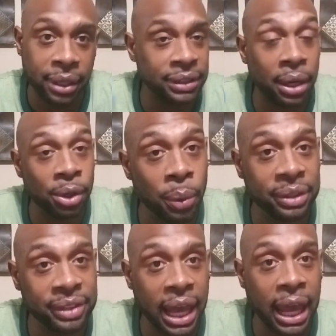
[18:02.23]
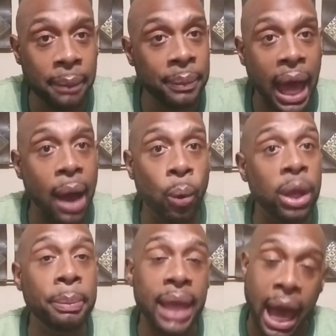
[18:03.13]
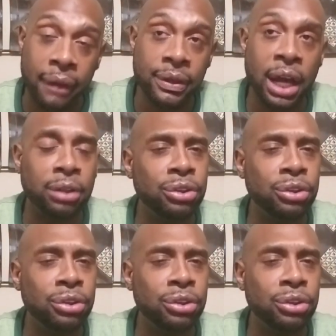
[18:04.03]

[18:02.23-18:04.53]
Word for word: because I what time I will be out of the doctor.